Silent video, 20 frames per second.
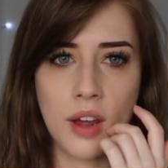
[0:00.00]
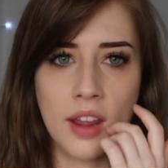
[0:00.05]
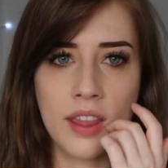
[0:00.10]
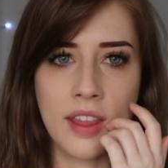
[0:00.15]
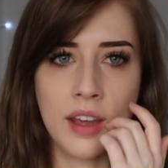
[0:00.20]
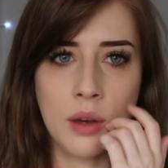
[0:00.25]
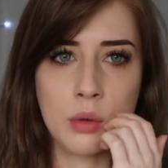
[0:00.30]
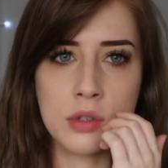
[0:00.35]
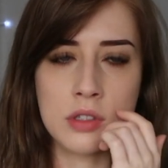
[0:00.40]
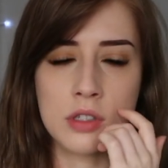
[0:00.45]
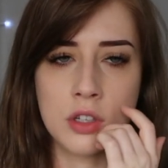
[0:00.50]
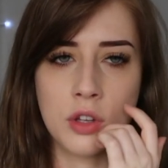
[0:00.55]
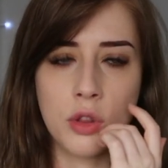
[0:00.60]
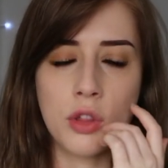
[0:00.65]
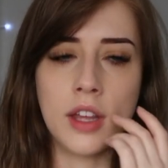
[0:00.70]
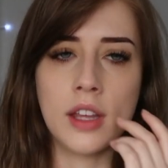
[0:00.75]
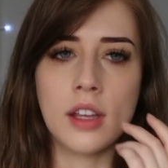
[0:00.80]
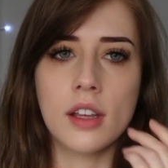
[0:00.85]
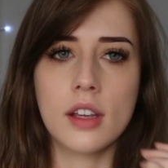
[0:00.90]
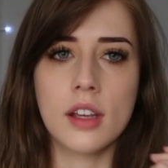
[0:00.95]
and there was
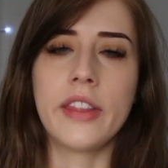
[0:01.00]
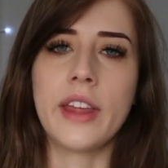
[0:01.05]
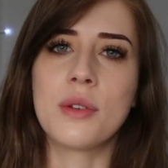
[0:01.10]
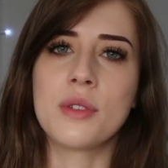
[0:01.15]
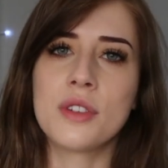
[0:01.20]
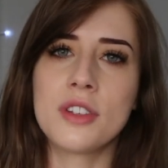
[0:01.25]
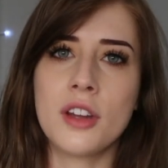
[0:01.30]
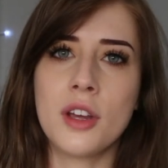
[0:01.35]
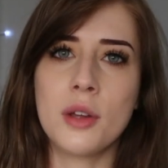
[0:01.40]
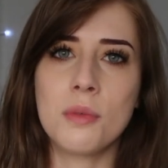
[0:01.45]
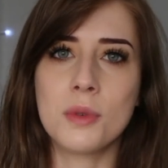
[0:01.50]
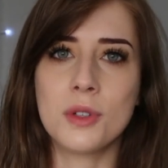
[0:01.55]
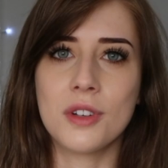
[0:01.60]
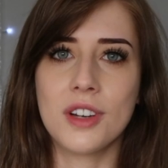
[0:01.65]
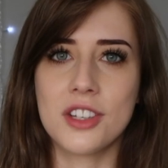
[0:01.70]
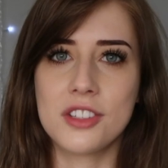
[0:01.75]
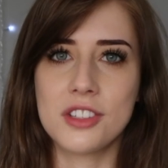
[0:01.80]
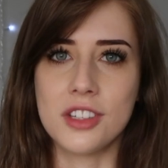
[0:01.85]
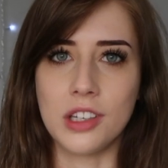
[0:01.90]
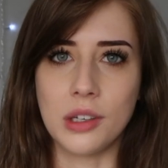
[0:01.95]
nothing, there was no more
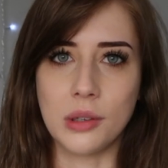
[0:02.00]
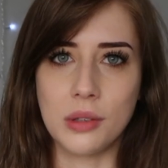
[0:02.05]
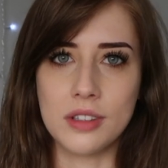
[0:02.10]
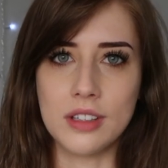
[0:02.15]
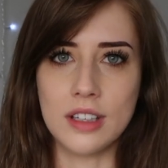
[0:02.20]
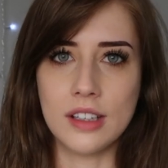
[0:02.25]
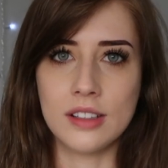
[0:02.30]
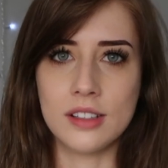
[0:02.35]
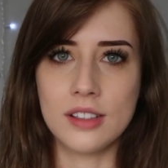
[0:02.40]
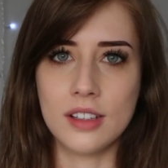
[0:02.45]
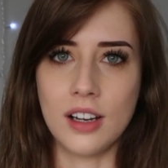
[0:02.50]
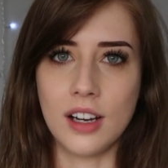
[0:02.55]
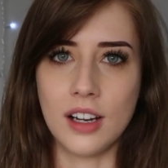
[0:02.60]
excuses.